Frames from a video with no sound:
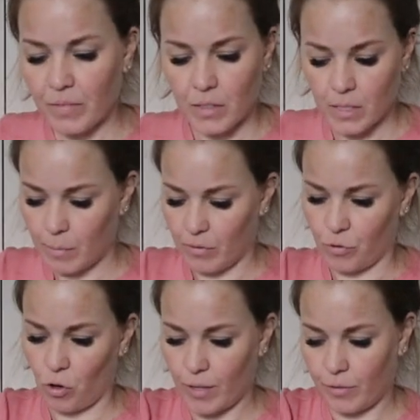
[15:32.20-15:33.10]
smells of
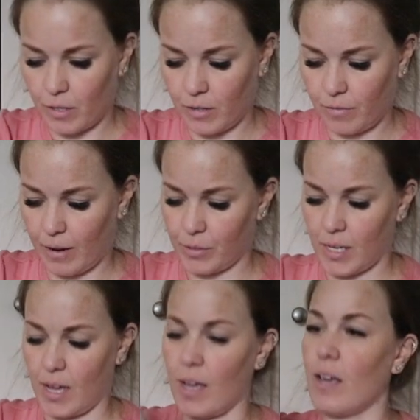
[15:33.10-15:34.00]
dried flowers
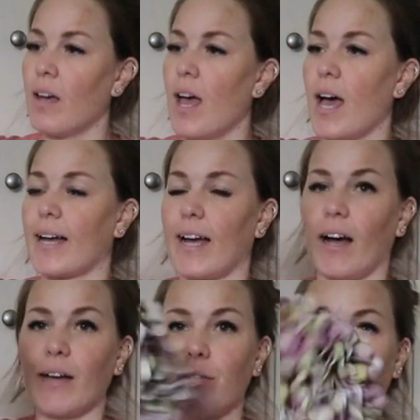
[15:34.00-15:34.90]
here. Okay,
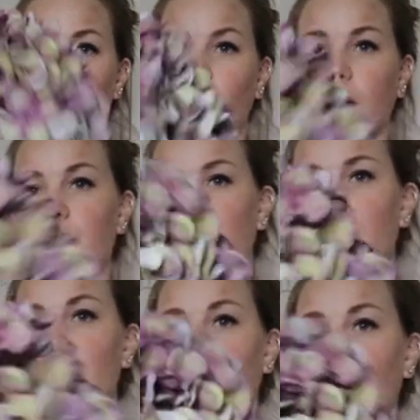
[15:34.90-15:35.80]
I have a faux
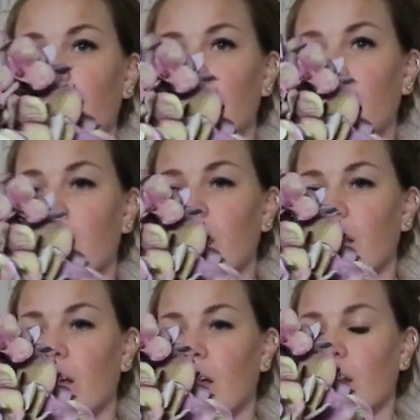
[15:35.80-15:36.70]
hydrangea,
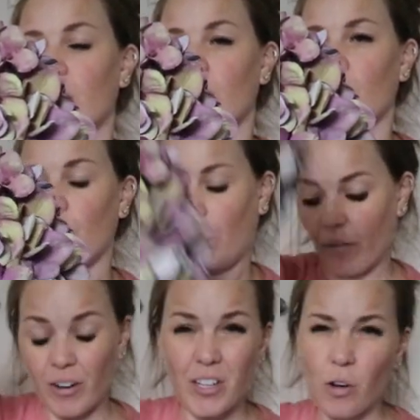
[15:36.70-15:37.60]
but
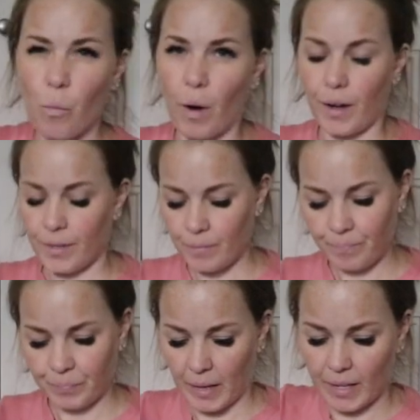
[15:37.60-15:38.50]
I've only got one.
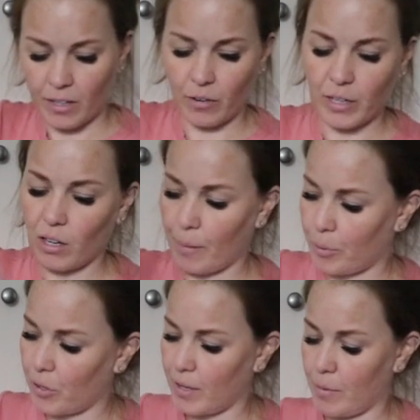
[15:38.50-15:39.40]
And I don't really like
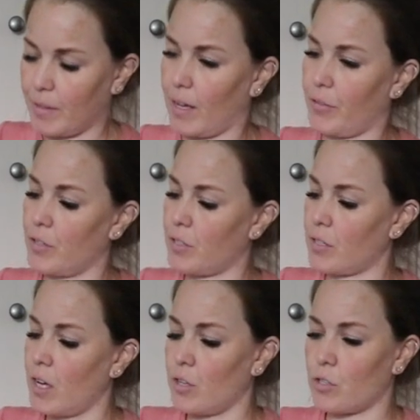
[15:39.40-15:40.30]
putting it with the others,
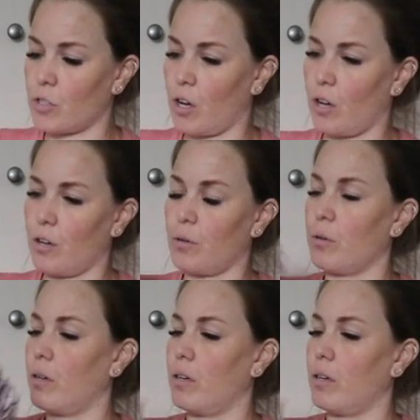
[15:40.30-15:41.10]
so I